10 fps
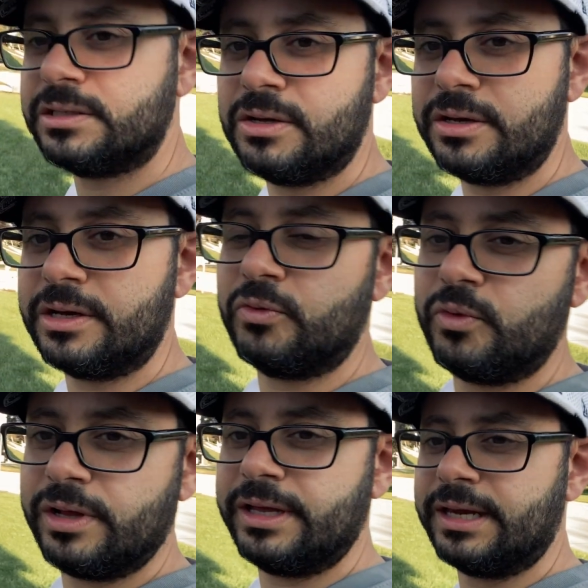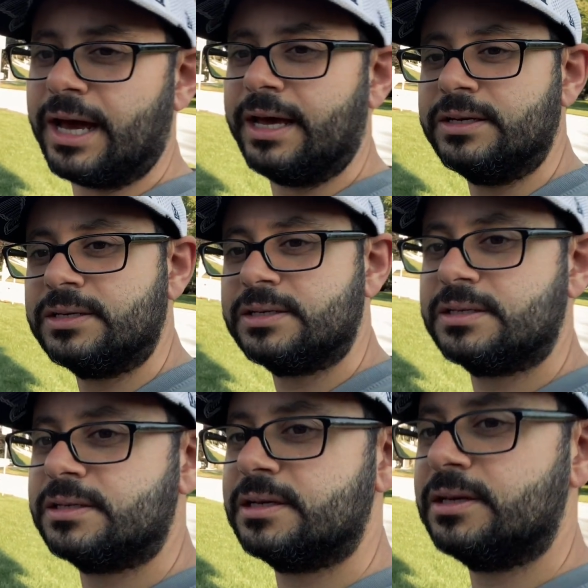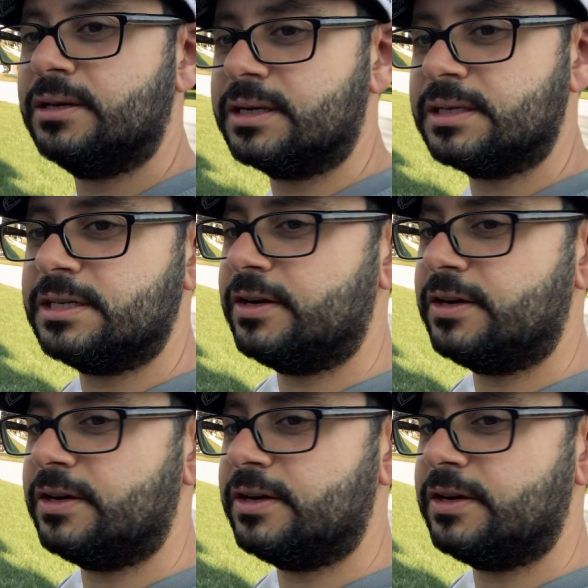looking really nice. You can see